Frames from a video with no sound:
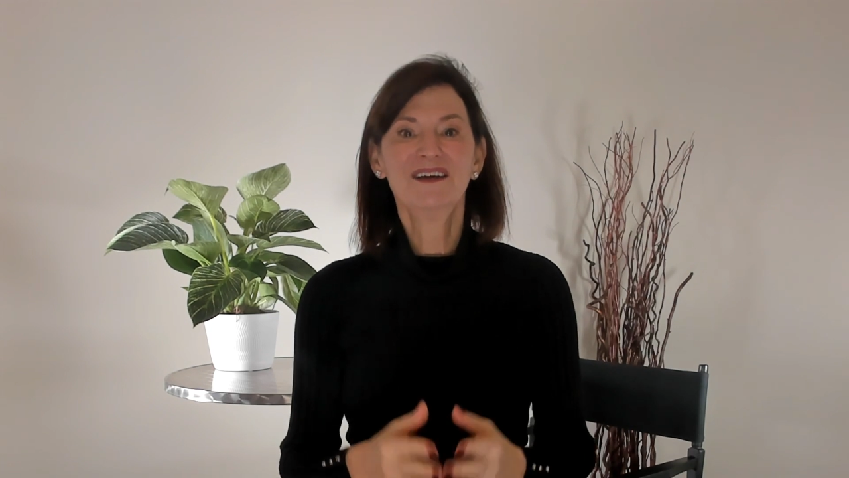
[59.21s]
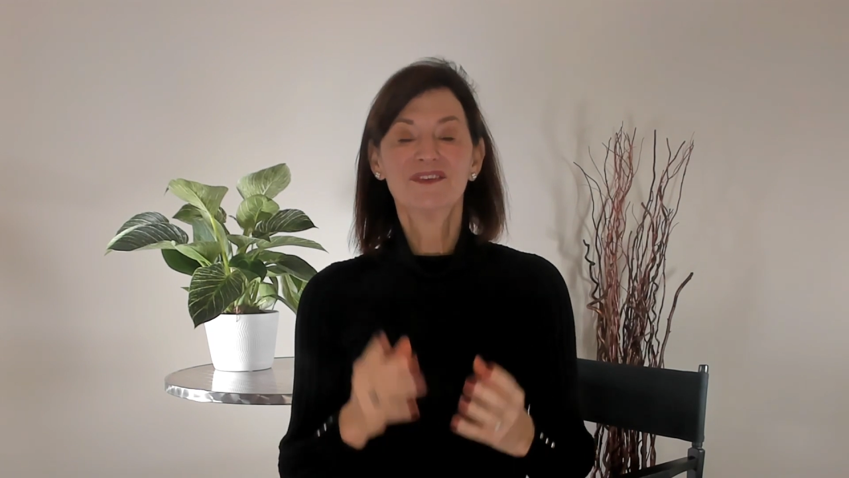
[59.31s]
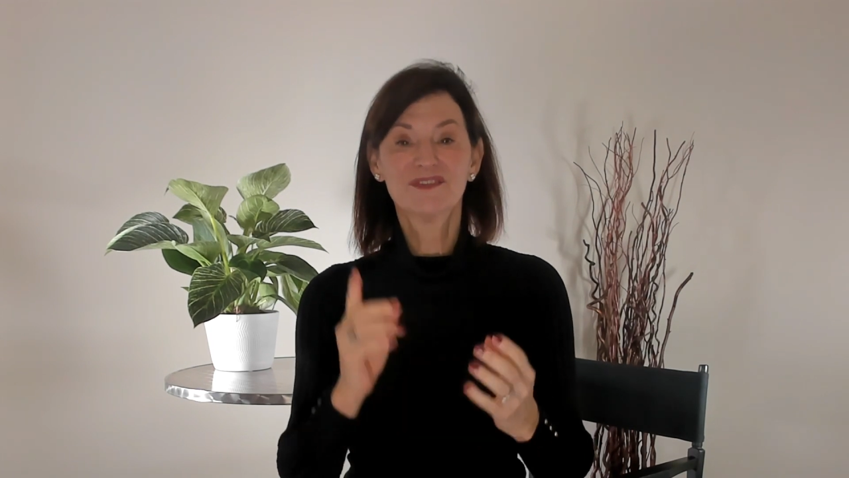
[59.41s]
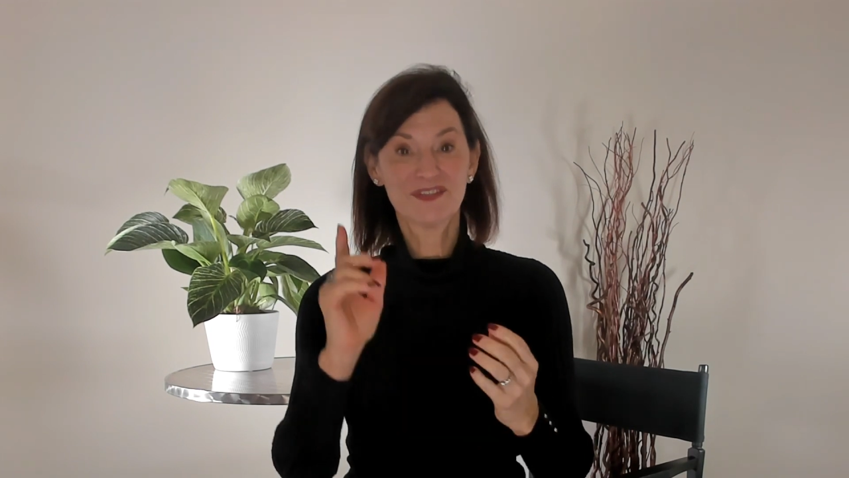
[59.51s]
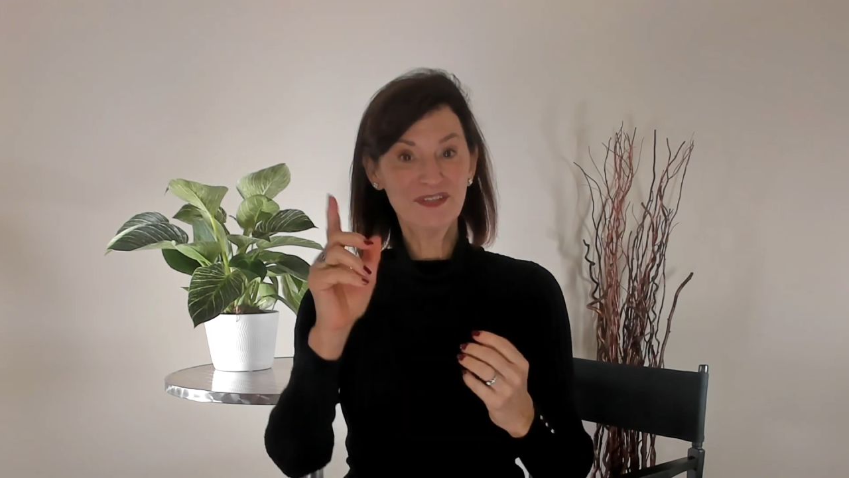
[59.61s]

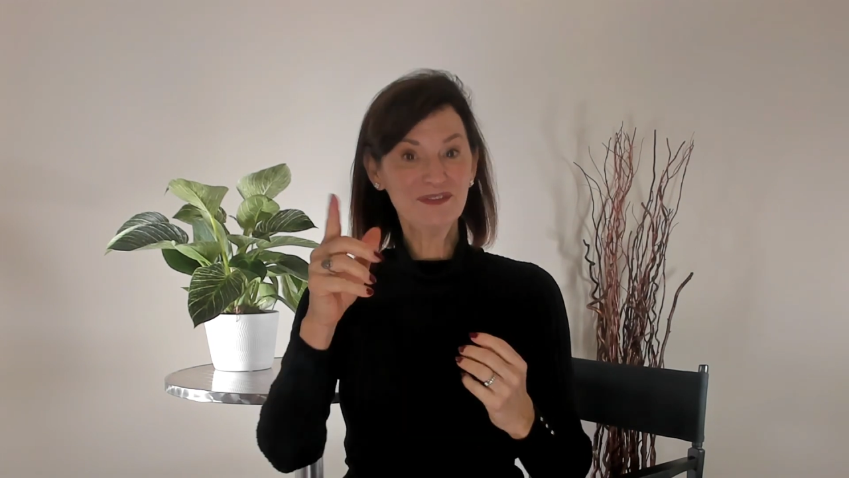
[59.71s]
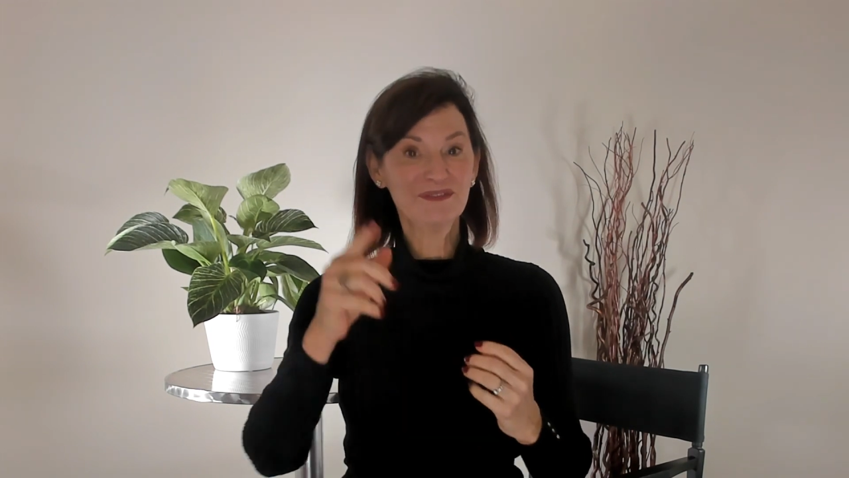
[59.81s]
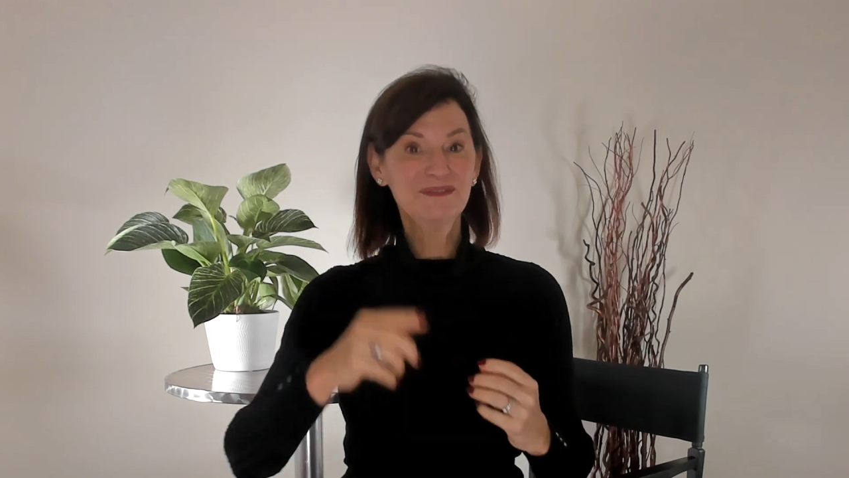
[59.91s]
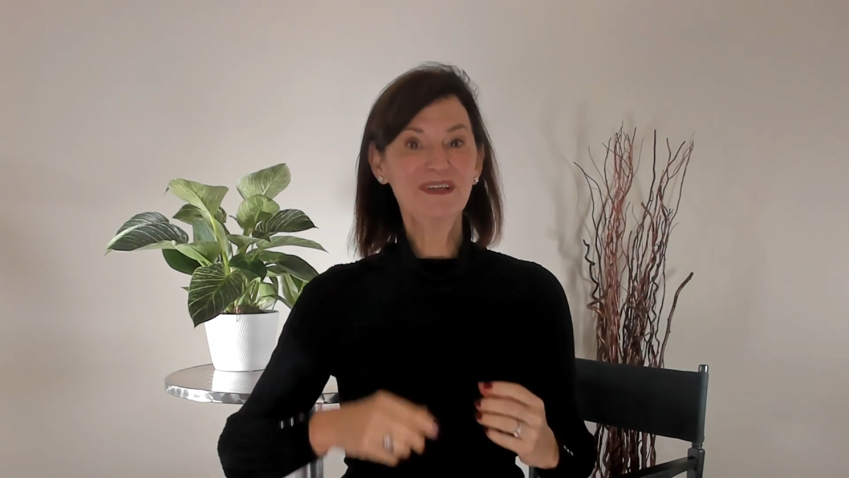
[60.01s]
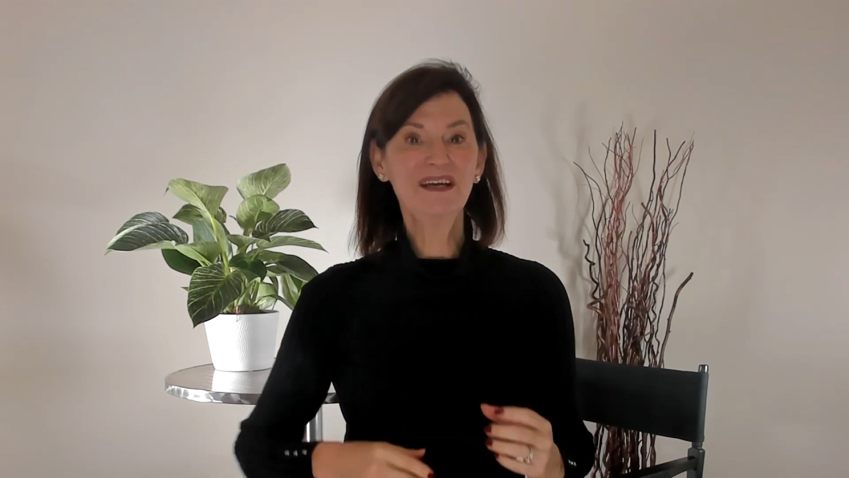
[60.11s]

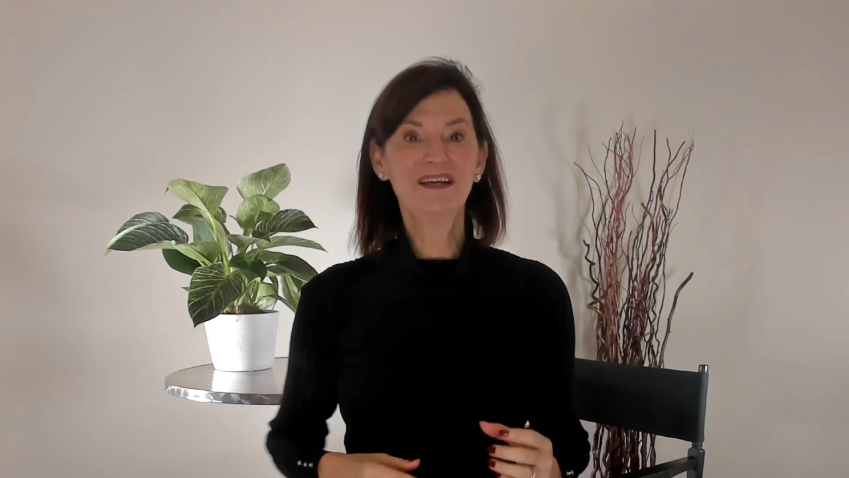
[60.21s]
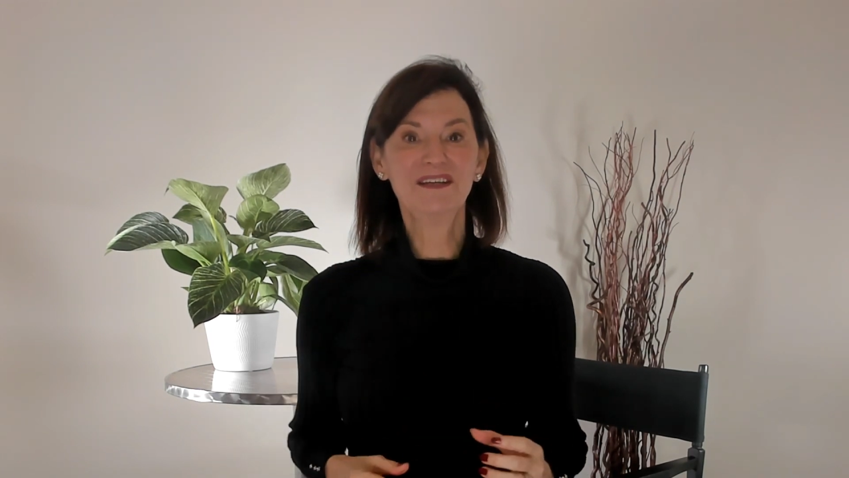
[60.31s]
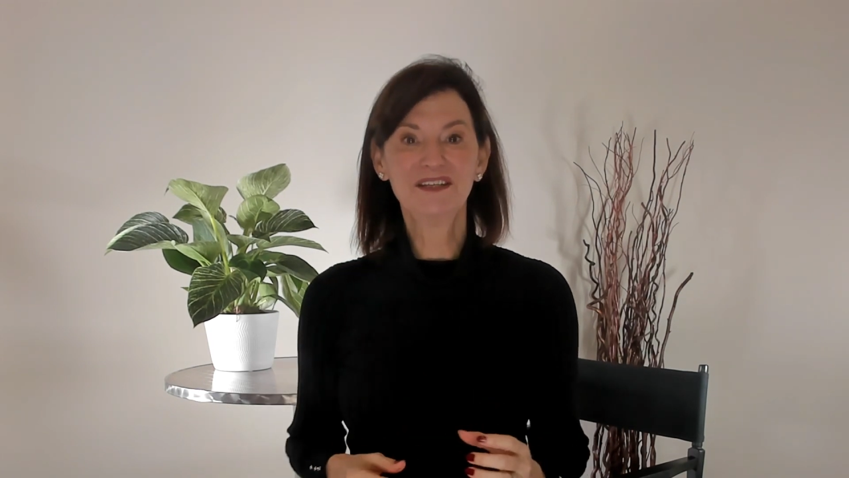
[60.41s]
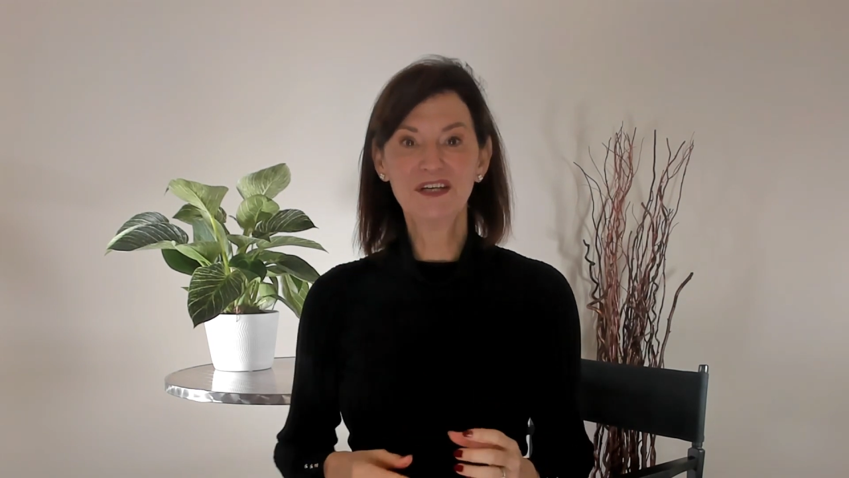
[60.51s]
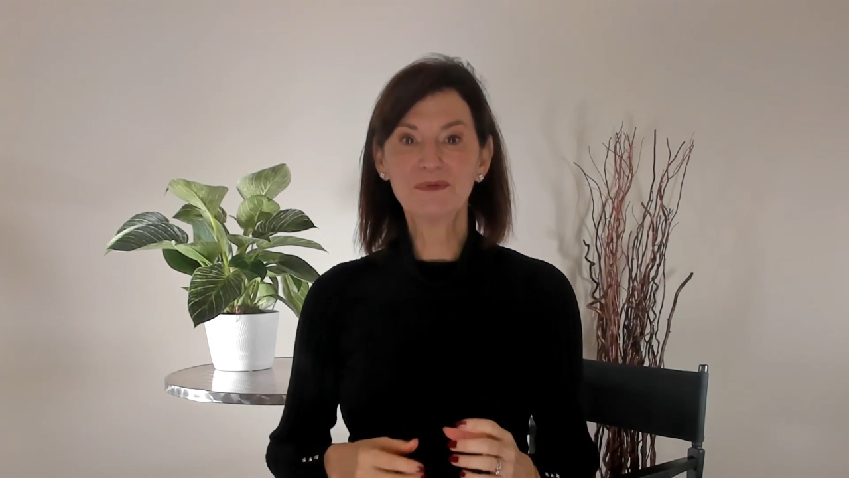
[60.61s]
Soon
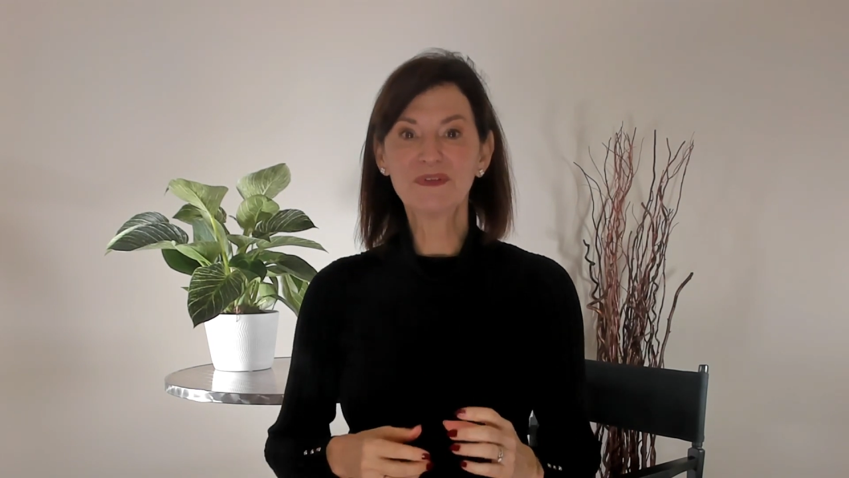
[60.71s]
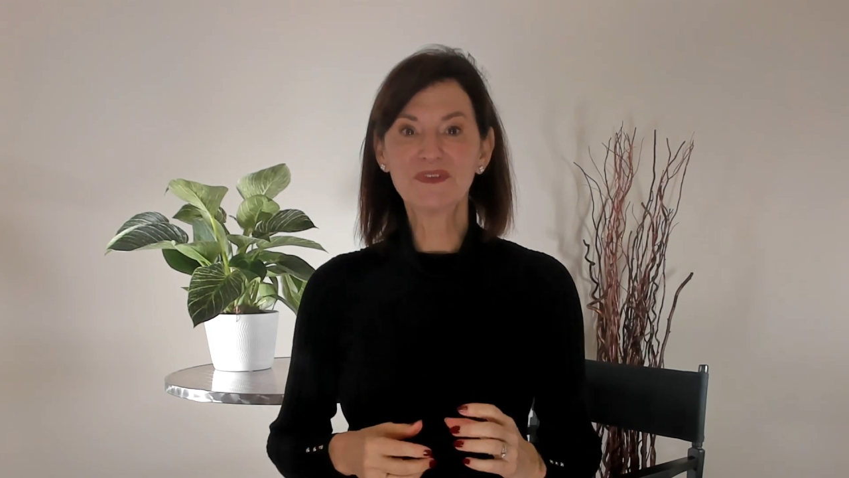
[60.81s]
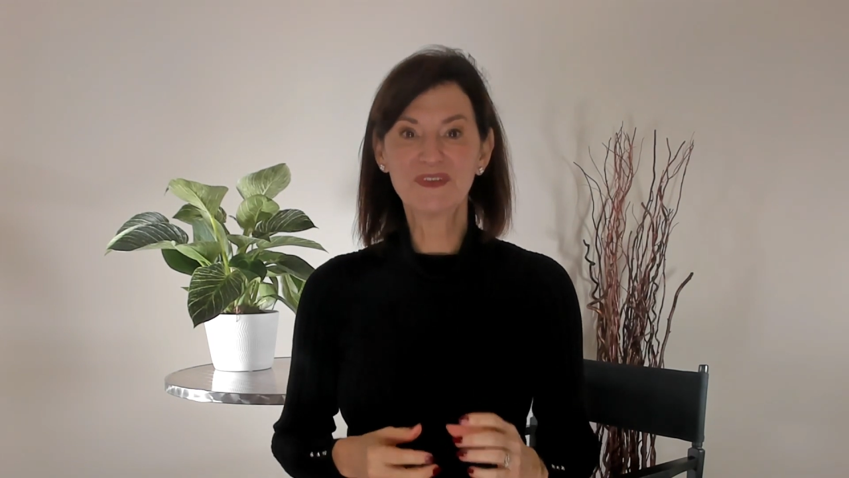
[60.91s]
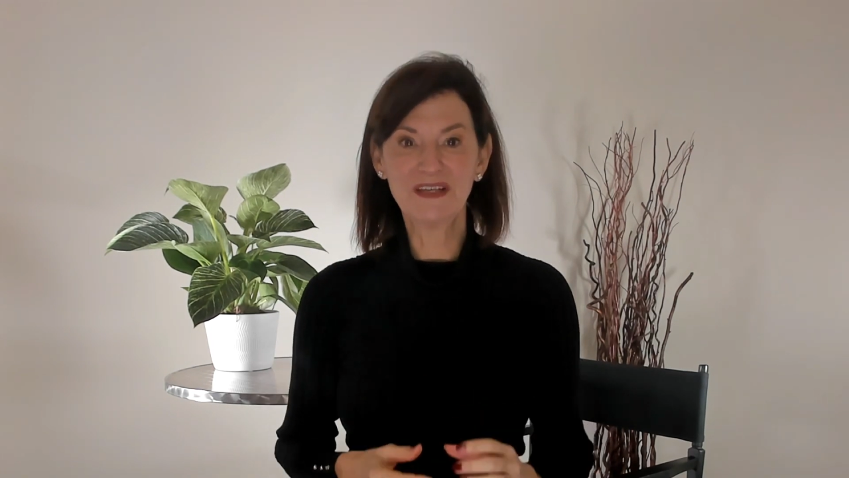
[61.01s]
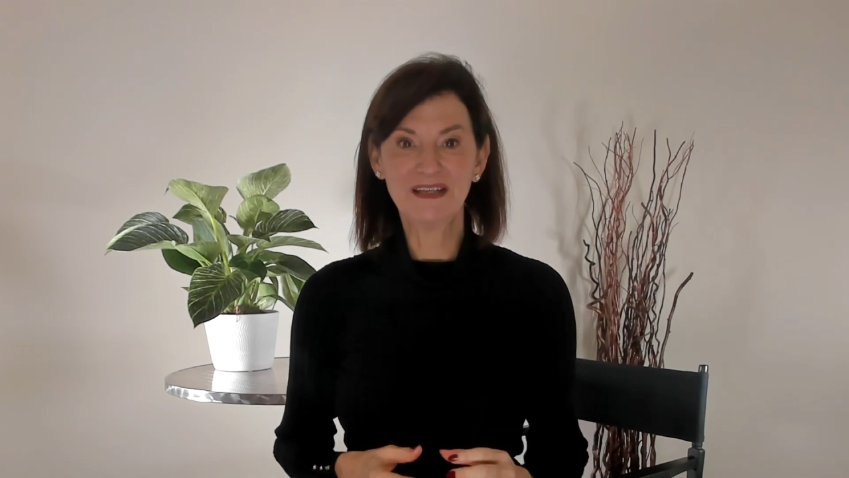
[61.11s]
you will
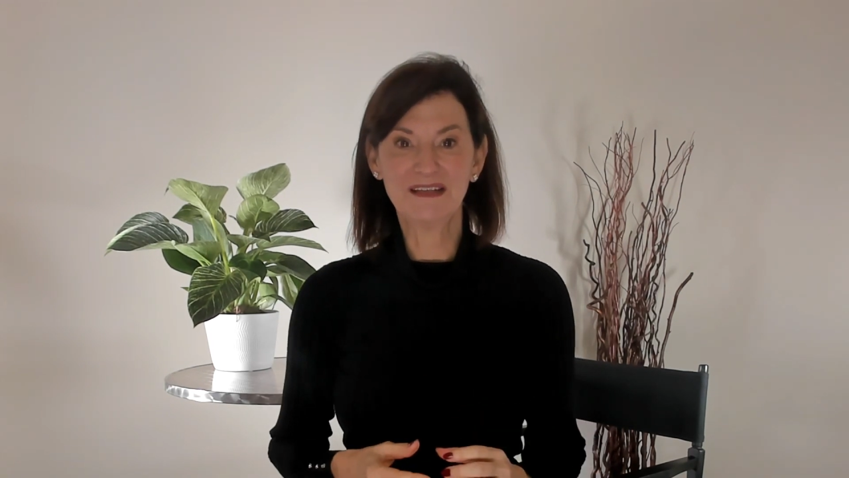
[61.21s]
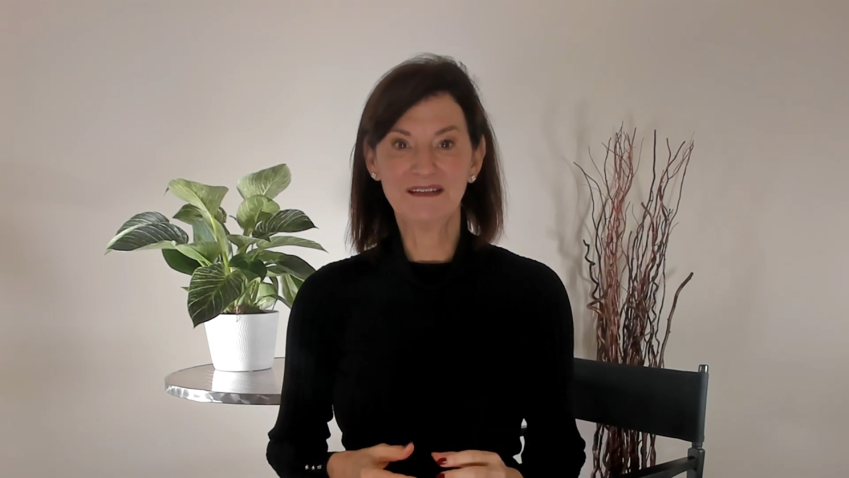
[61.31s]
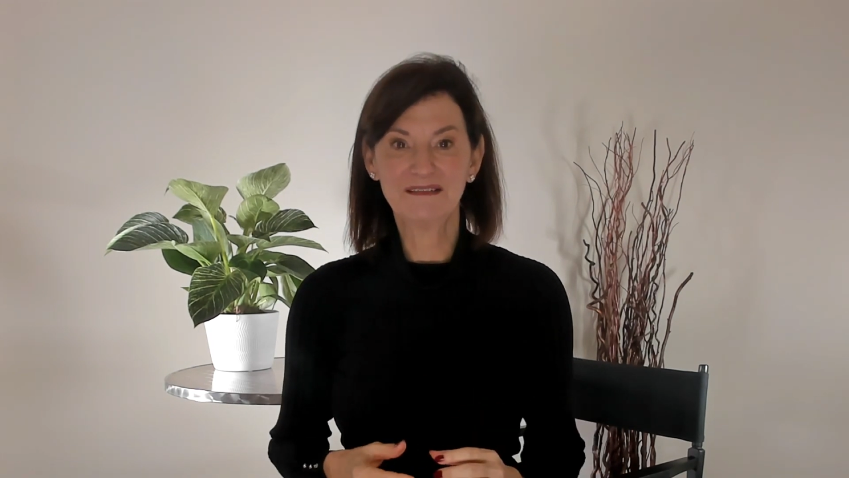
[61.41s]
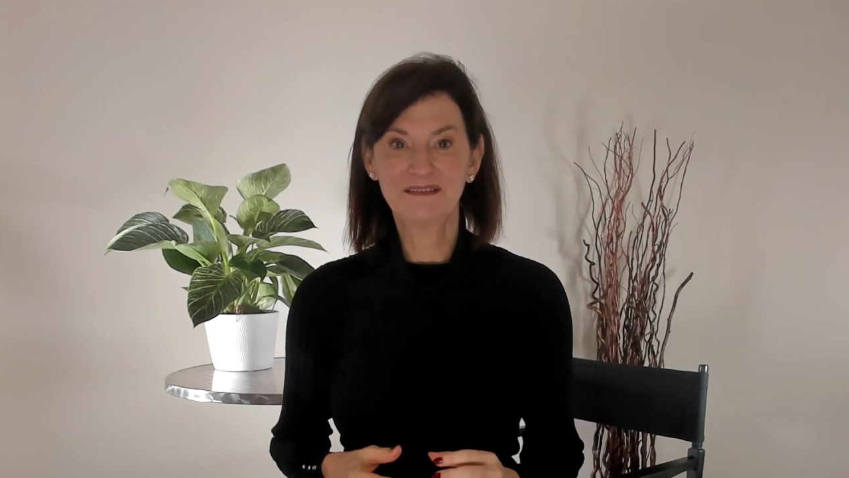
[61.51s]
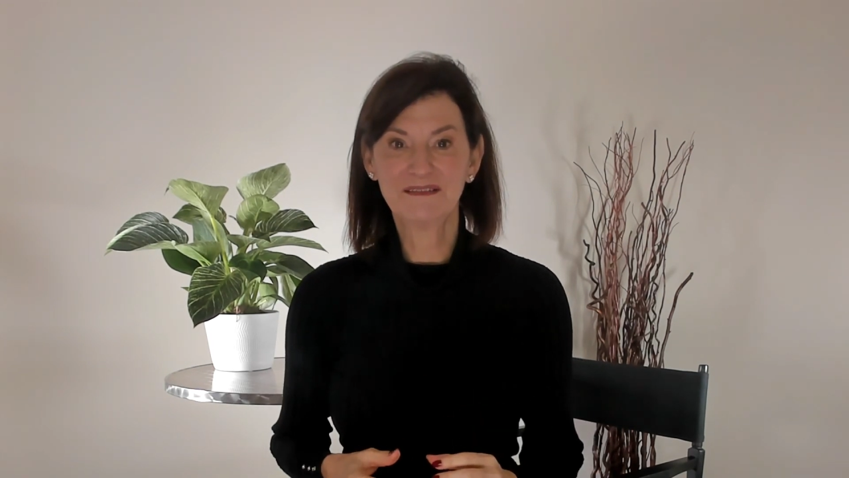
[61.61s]
see